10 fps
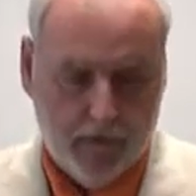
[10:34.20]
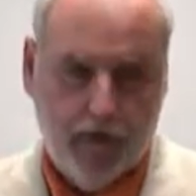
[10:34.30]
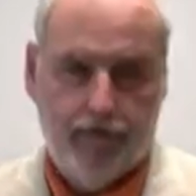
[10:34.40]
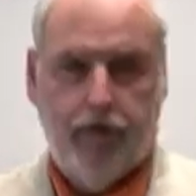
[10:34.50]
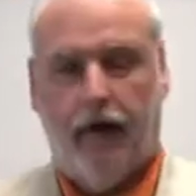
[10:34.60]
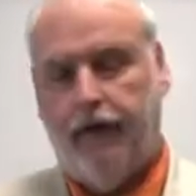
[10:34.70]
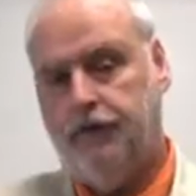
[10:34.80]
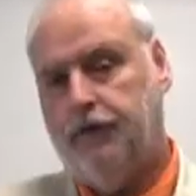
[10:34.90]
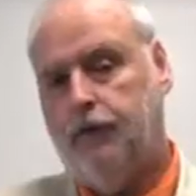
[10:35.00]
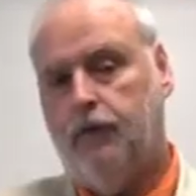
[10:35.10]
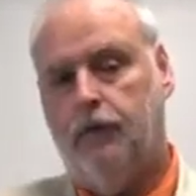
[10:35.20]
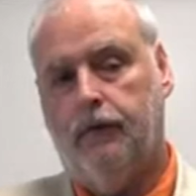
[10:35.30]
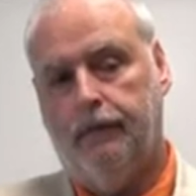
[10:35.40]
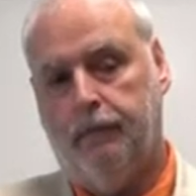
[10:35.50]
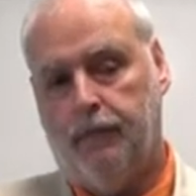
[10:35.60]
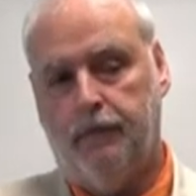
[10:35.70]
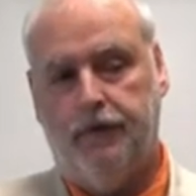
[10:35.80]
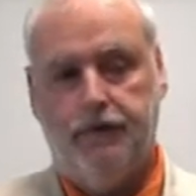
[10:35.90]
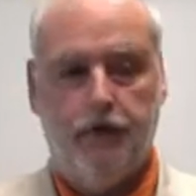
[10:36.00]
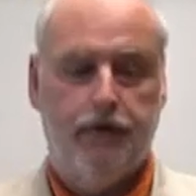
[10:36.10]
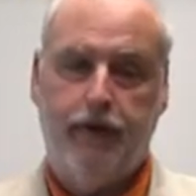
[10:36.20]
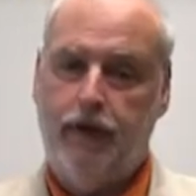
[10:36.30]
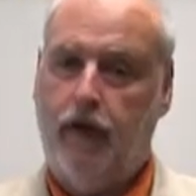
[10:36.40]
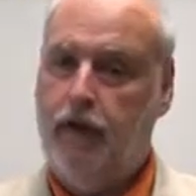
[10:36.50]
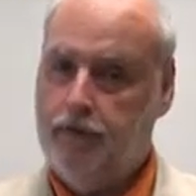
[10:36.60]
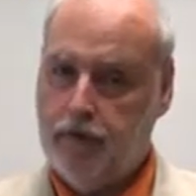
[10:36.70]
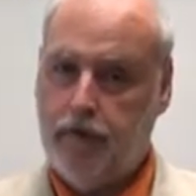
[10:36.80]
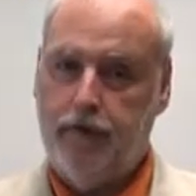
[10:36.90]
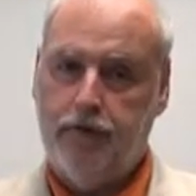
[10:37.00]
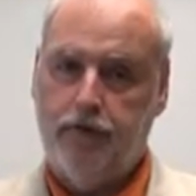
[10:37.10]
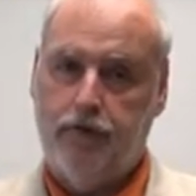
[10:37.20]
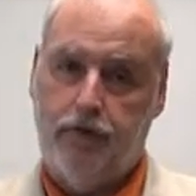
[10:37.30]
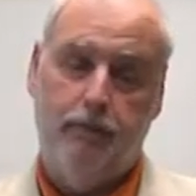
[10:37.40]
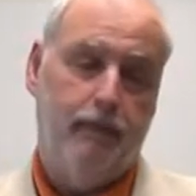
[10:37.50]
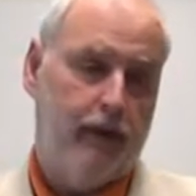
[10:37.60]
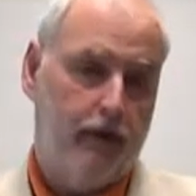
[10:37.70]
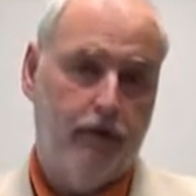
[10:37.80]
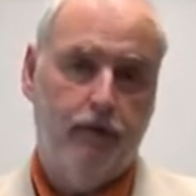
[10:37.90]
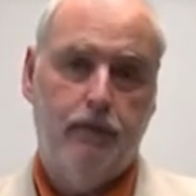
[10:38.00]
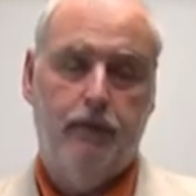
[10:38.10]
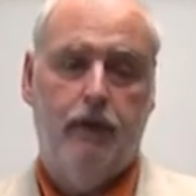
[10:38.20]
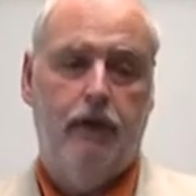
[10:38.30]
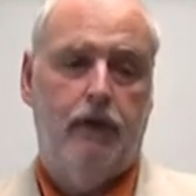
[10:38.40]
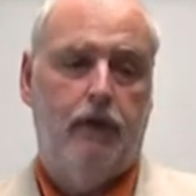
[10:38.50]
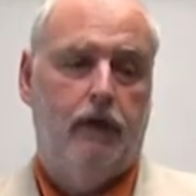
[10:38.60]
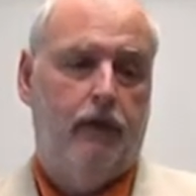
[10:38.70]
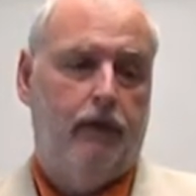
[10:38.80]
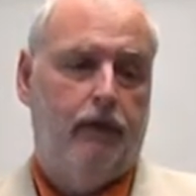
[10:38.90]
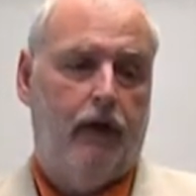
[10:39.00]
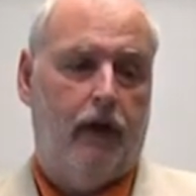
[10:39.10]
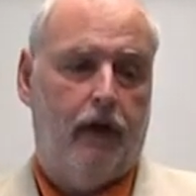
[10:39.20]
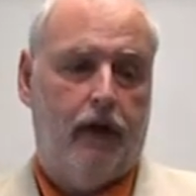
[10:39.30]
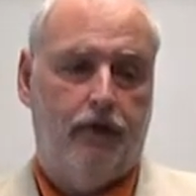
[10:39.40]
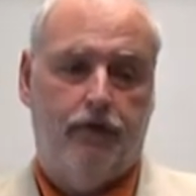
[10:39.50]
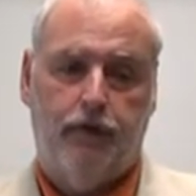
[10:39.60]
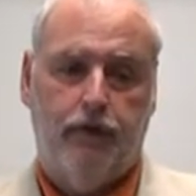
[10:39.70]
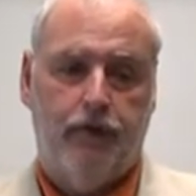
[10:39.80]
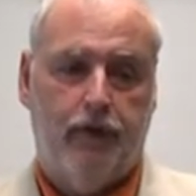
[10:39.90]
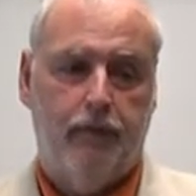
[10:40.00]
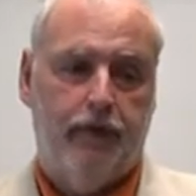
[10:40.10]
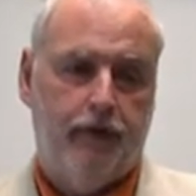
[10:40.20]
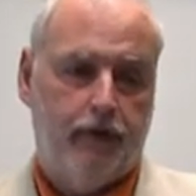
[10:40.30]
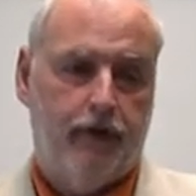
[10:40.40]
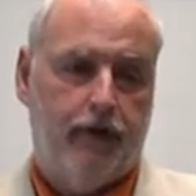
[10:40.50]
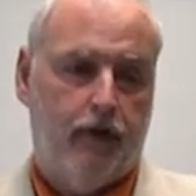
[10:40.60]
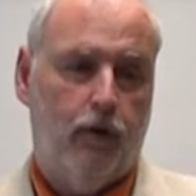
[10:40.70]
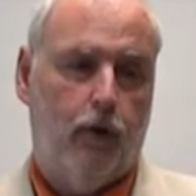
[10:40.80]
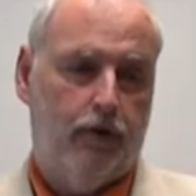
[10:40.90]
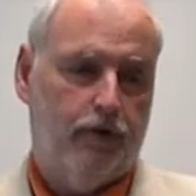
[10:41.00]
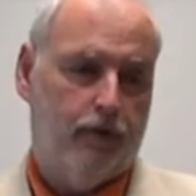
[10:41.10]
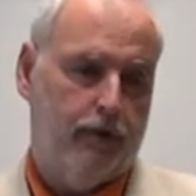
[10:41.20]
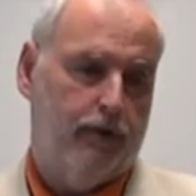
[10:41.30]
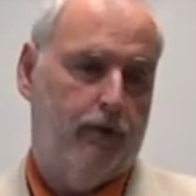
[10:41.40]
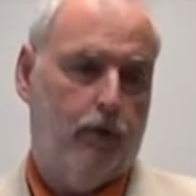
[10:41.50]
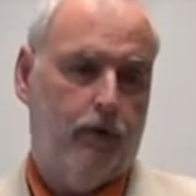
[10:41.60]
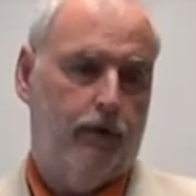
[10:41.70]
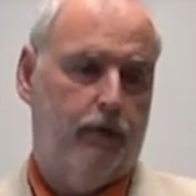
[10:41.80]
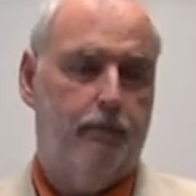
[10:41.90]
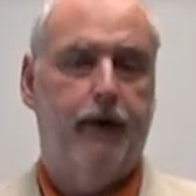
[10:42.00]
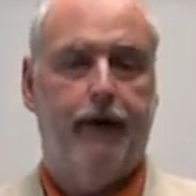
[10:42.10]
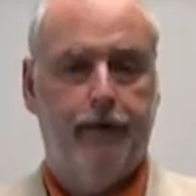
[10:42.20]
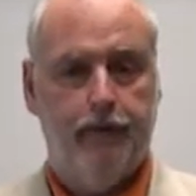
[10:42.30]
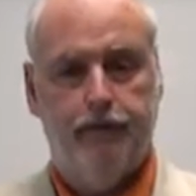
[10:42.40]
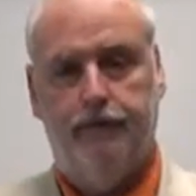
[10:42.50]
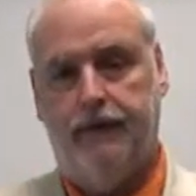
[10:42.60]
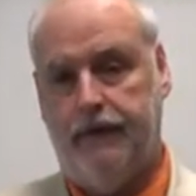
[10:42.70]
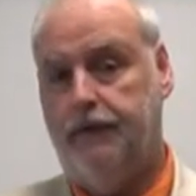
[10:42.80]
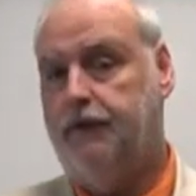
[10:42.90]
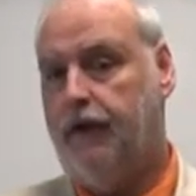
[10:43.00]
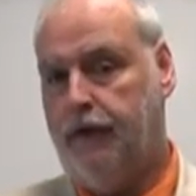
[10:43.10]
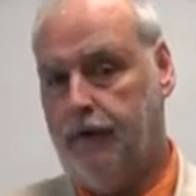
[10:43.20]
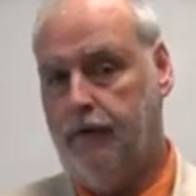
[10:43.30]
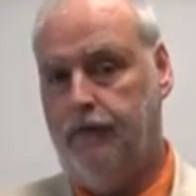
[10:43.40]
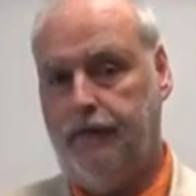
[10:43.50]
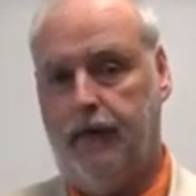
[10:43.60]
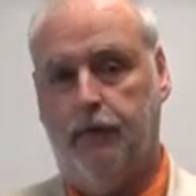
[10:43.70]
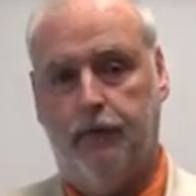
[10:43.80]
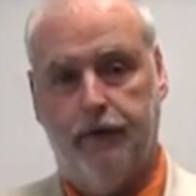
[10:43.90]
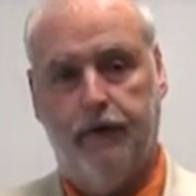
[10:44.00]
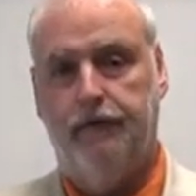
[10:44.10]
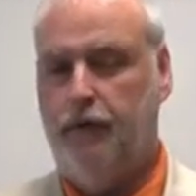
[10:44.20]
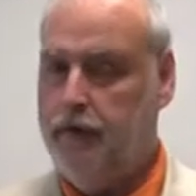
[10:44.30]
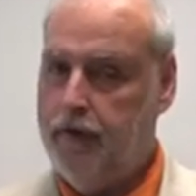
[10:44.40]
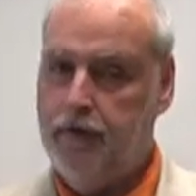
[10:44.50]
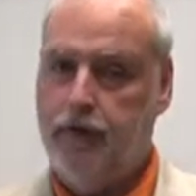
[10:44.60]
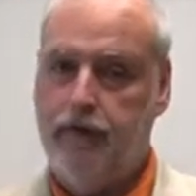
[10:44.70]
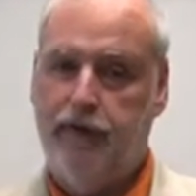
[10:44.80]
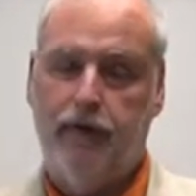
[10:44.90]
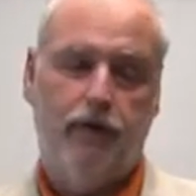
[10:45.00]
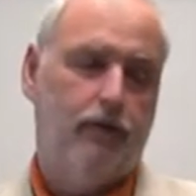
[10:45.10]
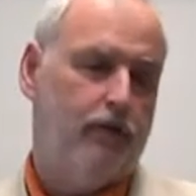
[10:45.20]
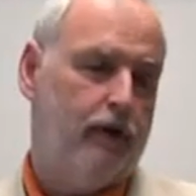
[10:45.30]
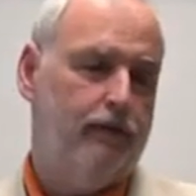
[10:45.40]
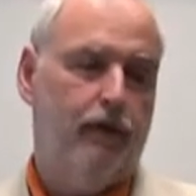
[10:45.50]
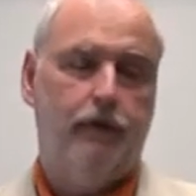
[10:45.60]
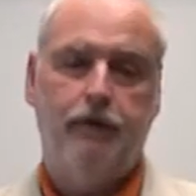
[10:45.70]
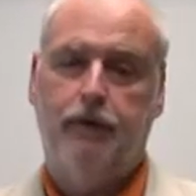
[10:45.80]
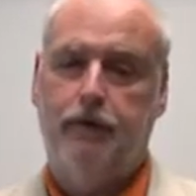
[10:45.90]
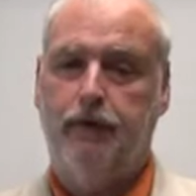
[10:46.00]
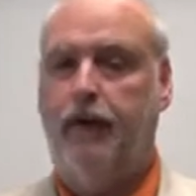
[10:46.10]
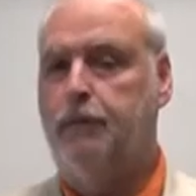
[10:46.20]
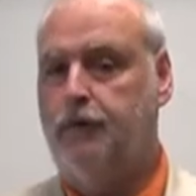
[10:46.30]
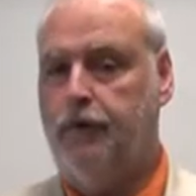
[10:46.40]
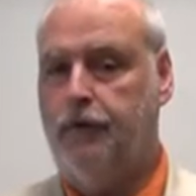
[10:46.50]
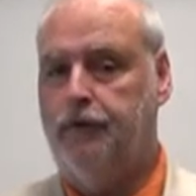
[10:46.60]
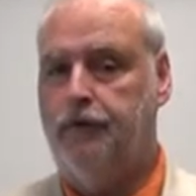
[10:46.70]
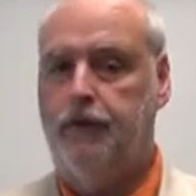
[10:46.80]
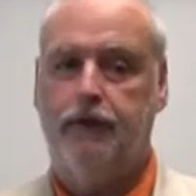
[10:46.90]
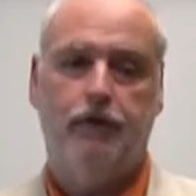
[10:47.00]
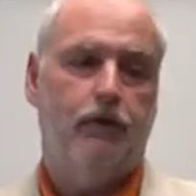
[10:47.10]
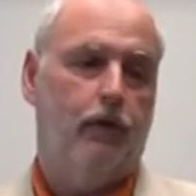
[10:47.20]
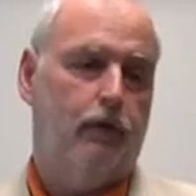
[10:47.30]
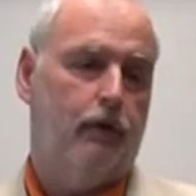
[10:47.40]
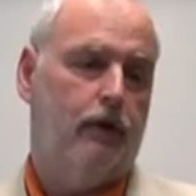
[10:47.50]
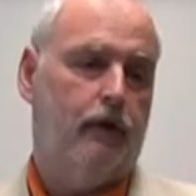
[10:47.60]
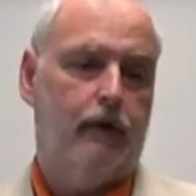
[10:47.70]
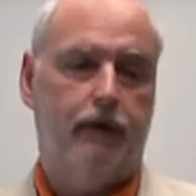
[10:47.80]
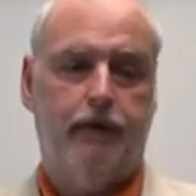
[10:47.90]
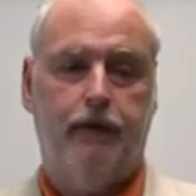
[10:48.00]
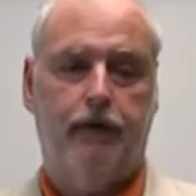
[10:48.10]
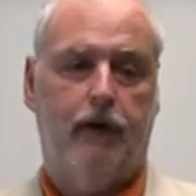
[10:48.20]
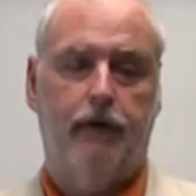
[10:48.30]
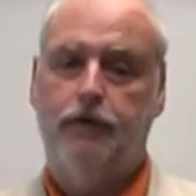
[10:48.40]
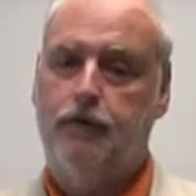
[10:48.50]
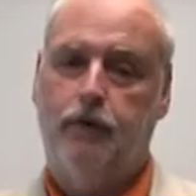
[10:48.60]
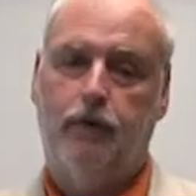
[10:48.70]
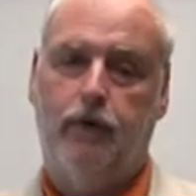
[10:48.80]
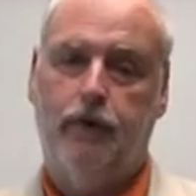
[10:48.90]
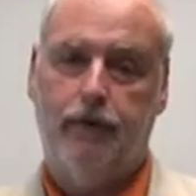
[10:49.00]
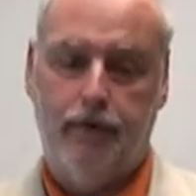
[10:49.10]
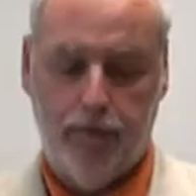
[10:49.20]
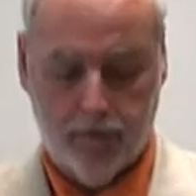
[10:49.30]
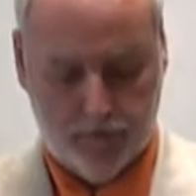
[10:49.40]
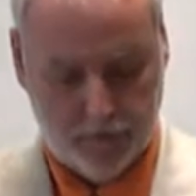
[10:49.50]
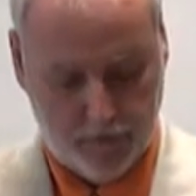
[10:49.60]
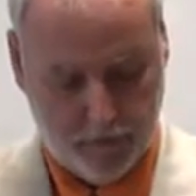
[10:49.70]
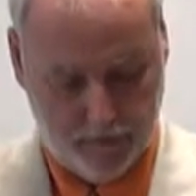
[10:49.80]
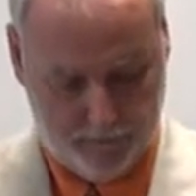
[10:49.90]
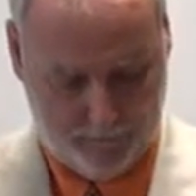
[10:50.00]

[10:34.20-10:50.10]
If your high school permits you to take college classes, many do, I'd certainly recommend that you take a course with the word comparative in the title. That'll really give you a nice idea. Also try to volunteer at laboratories in, at your local uh, college or uh, university.